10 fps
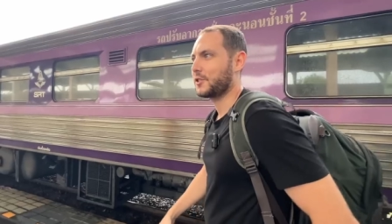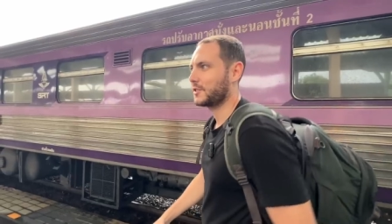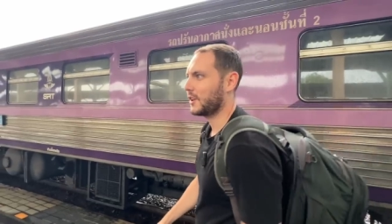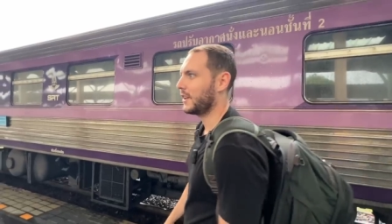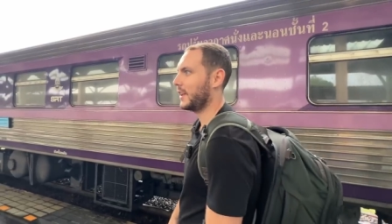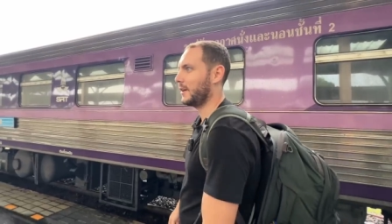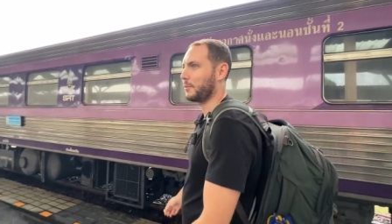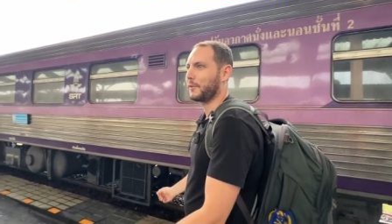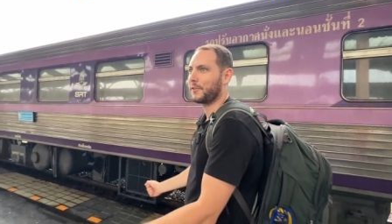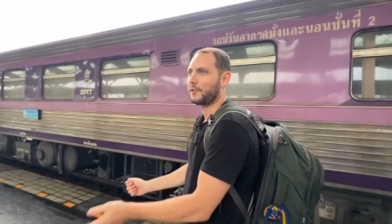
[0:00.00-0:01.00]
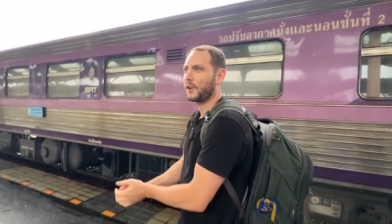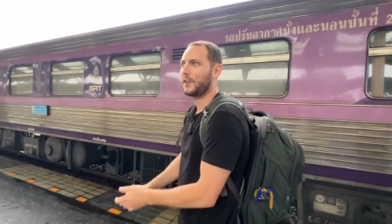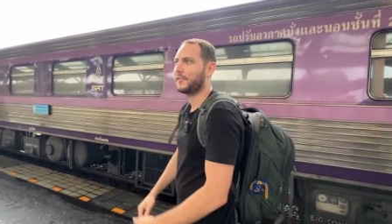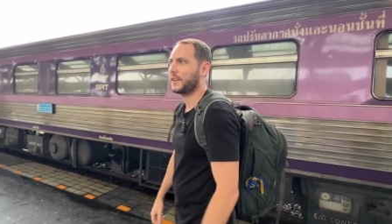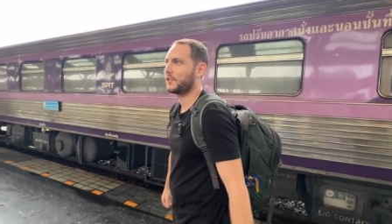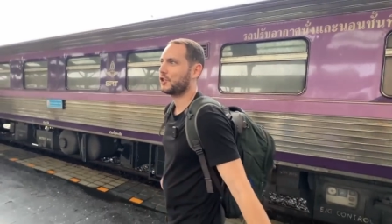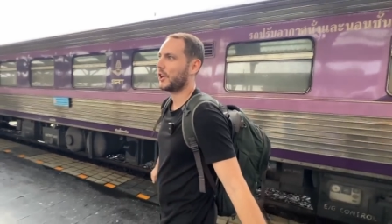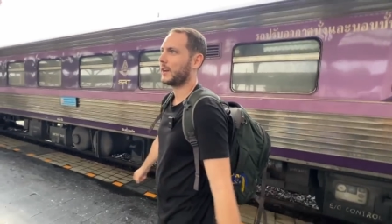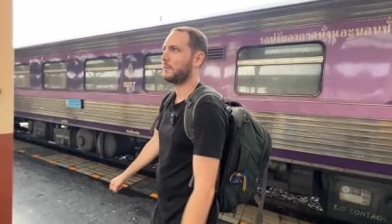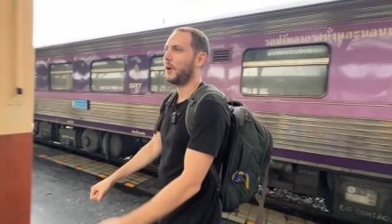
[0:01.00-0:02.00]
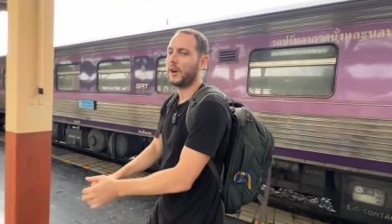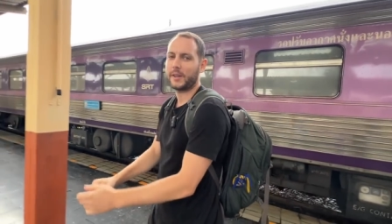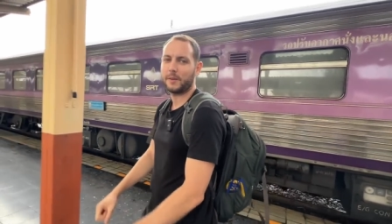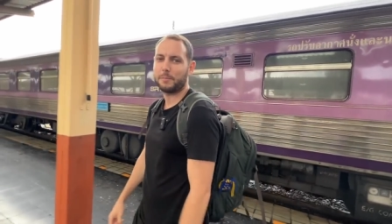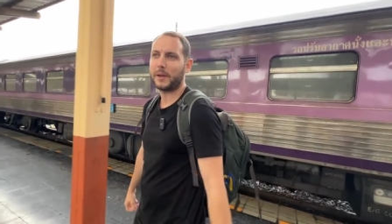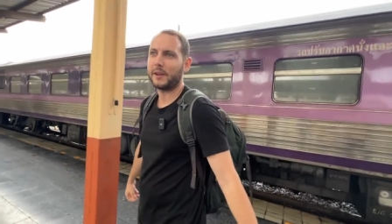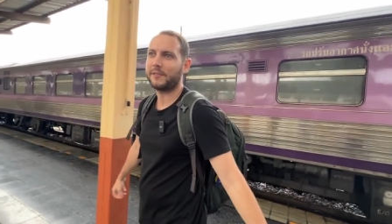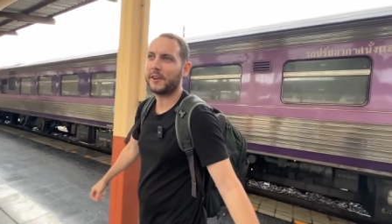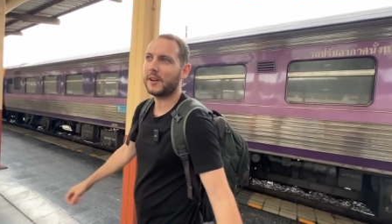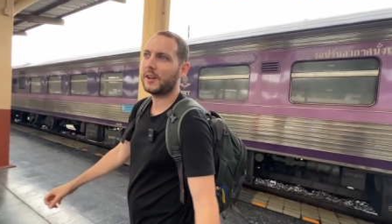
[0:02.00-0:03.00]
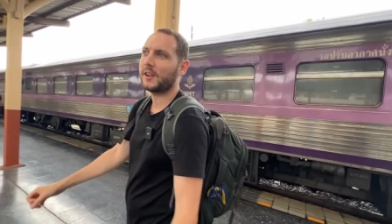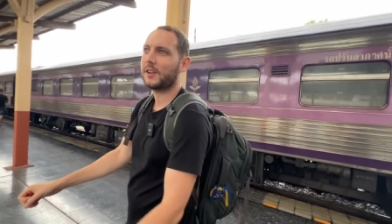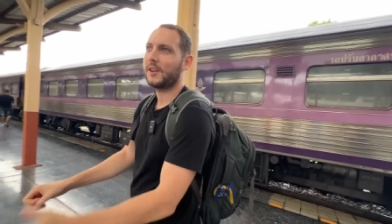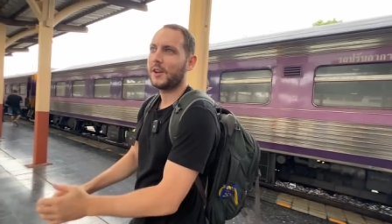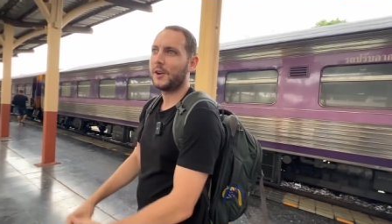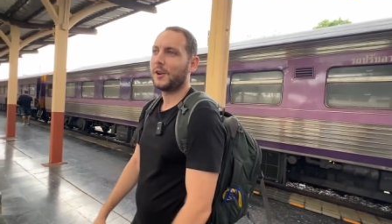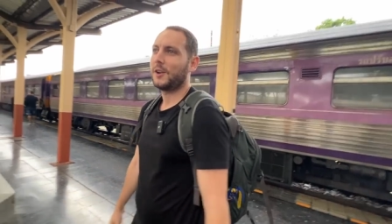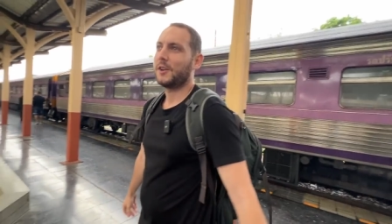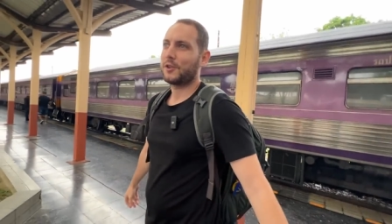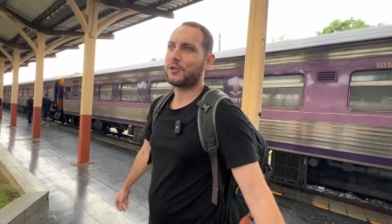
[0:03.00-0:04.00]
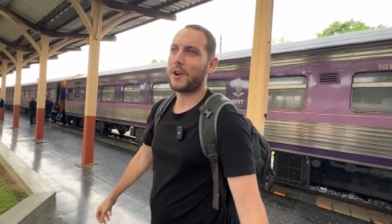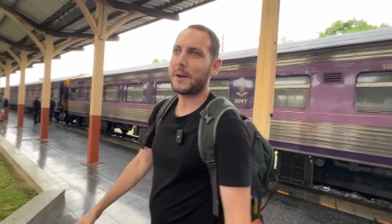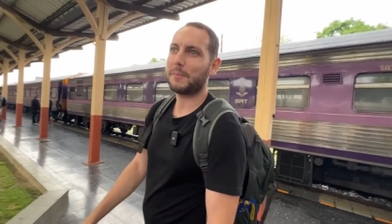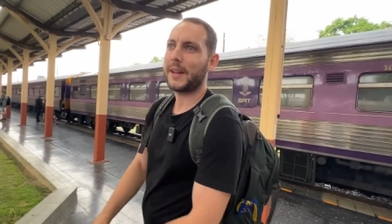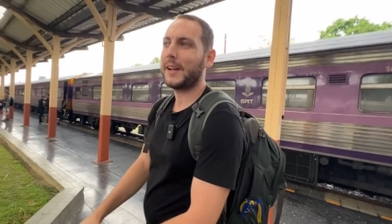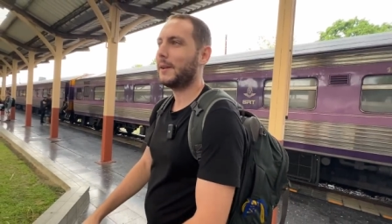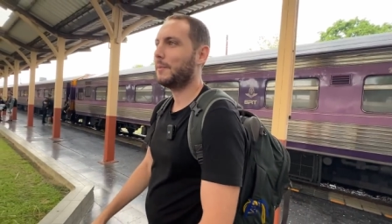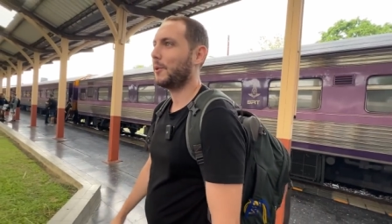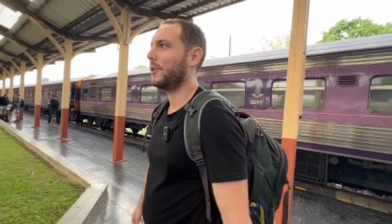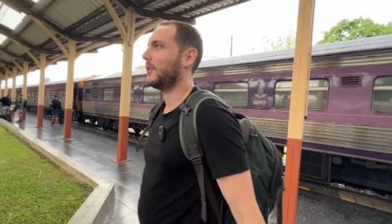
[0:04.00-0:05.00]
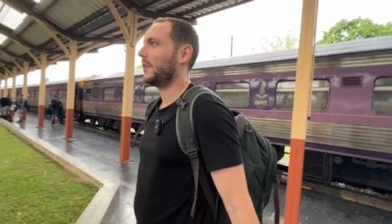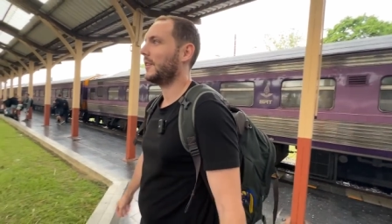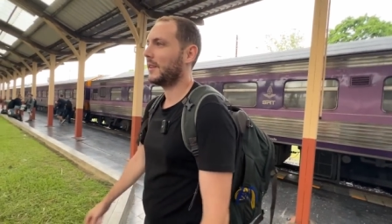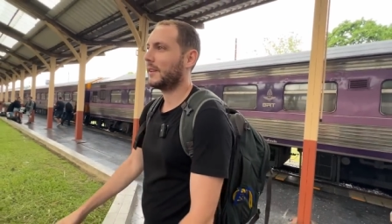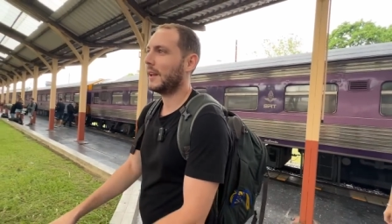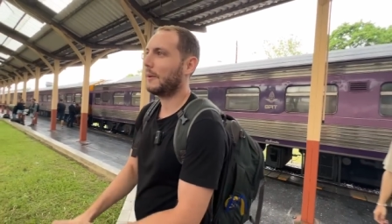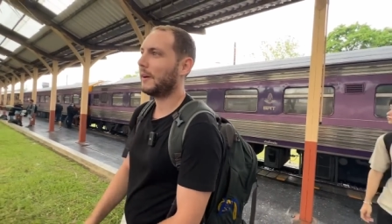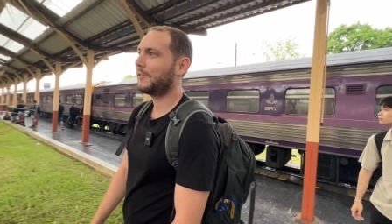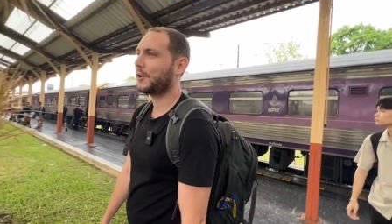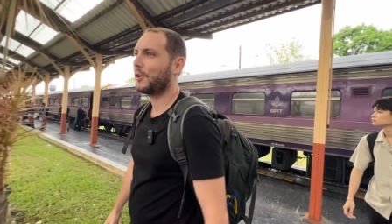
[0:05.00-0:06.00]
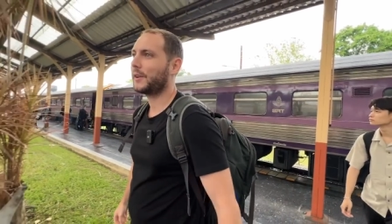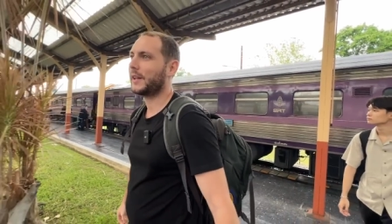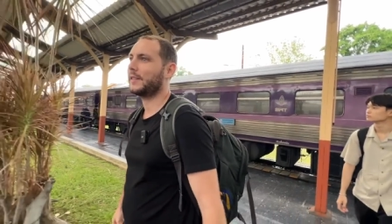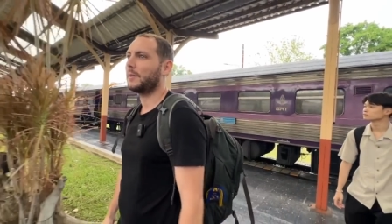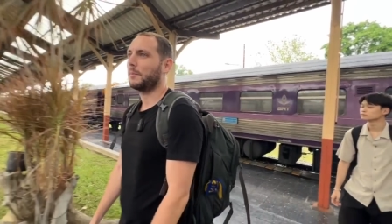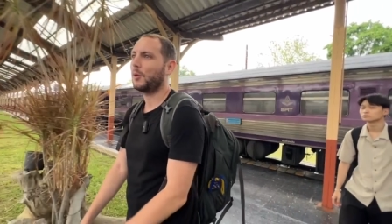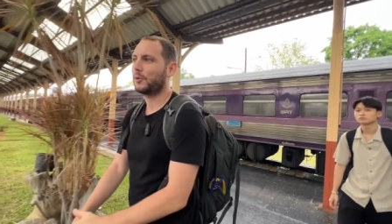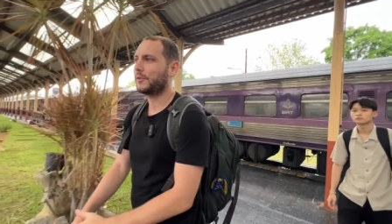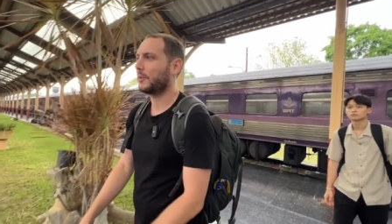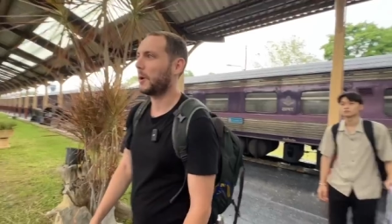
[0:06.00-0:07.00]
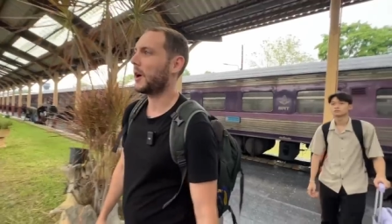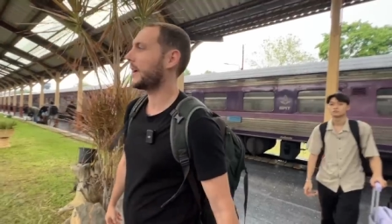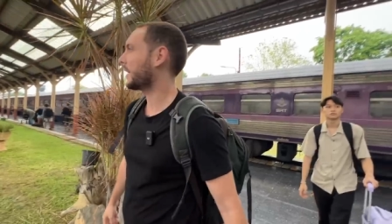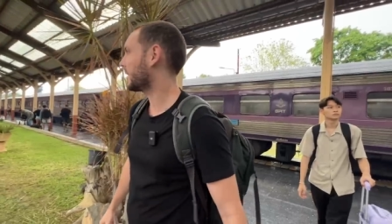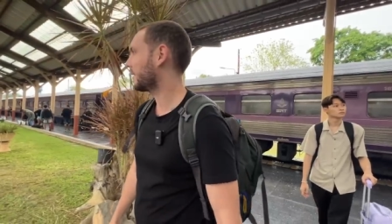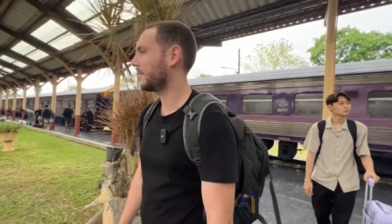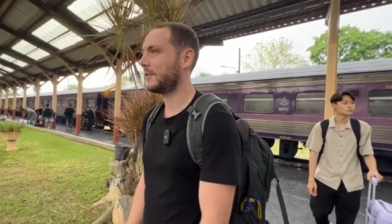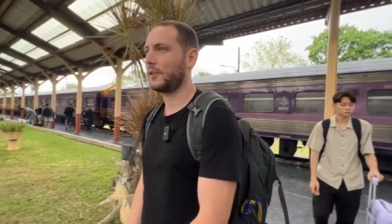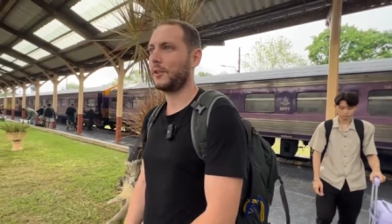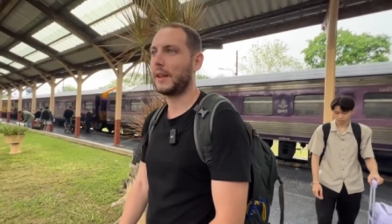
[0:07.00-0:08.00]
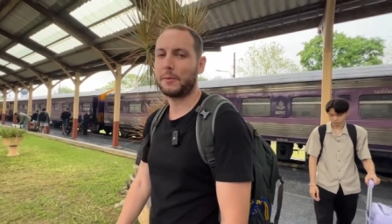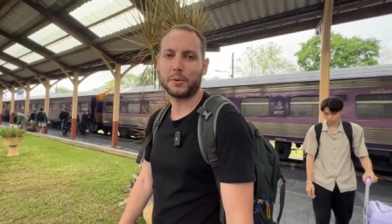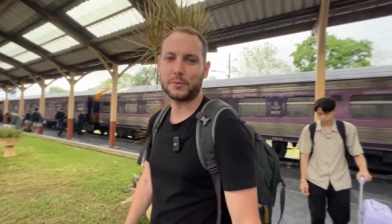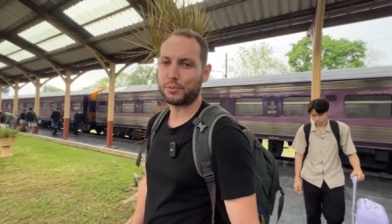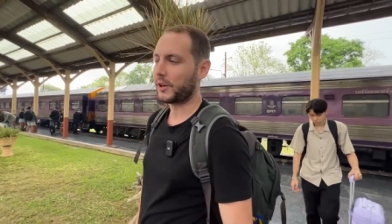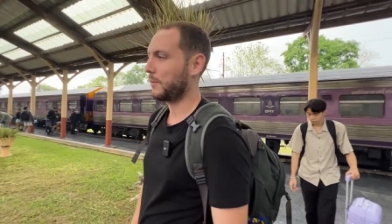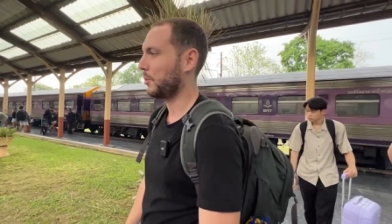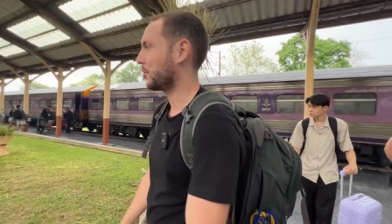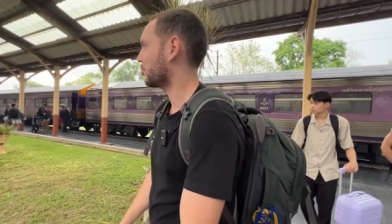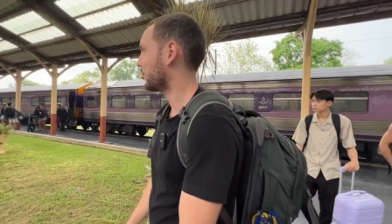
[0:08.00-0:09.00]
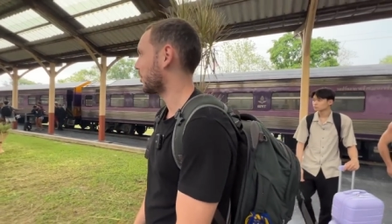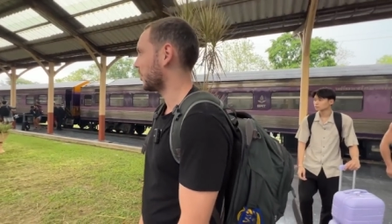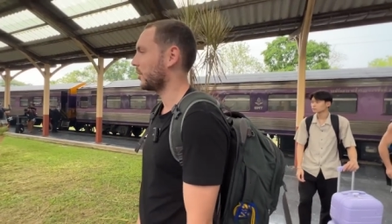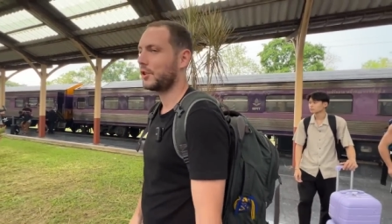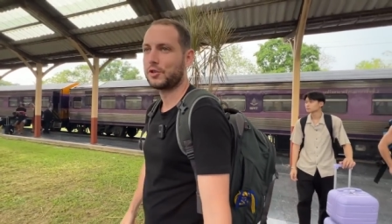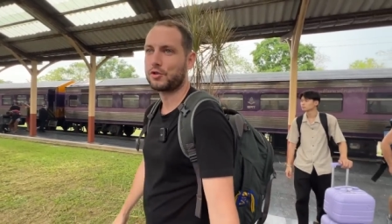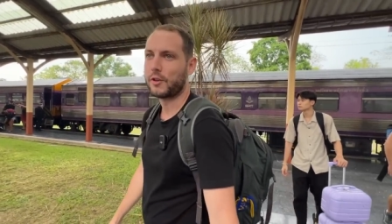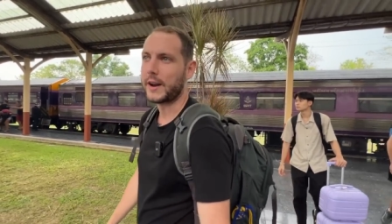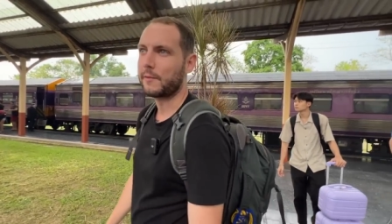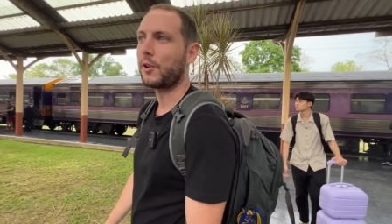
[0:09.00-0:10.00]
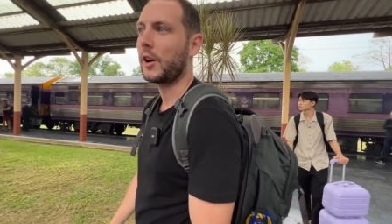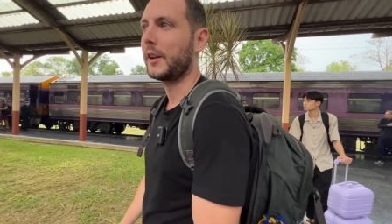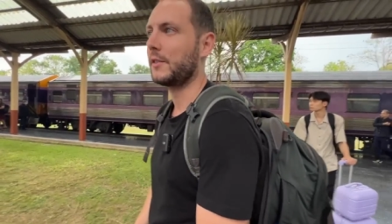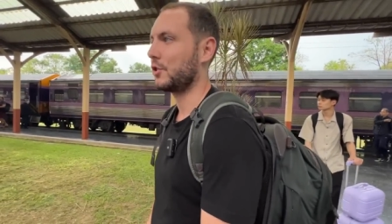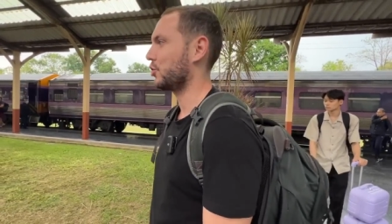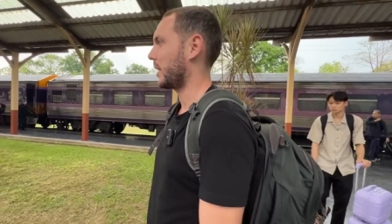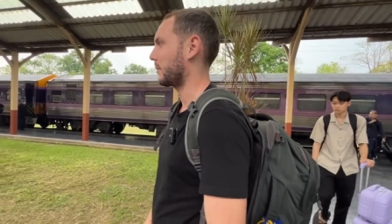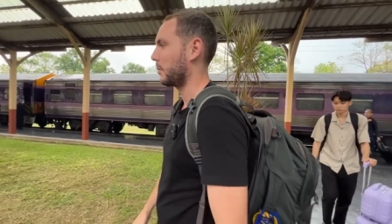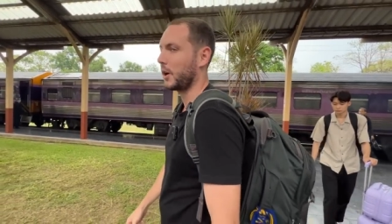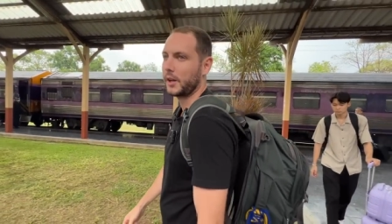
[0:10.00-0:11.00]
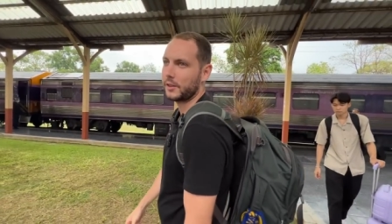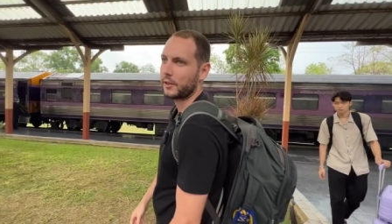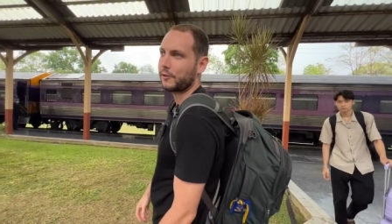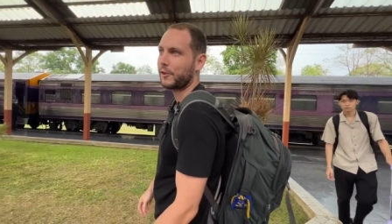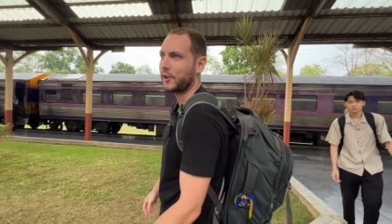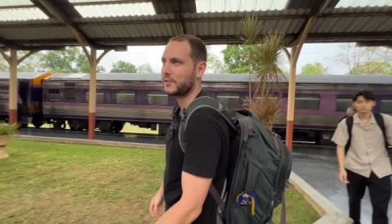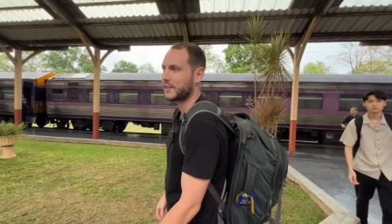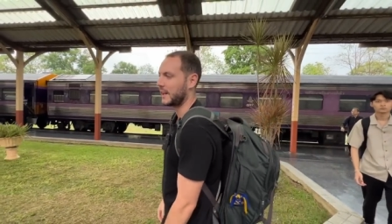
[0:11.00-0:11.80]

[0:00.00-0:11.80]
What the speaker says: just like that, we've arrived in Chiang Mai. Bit of a crap day, but now I have to go and get the motorbike. So that was pretty much the train ride to Chiang Mai on the first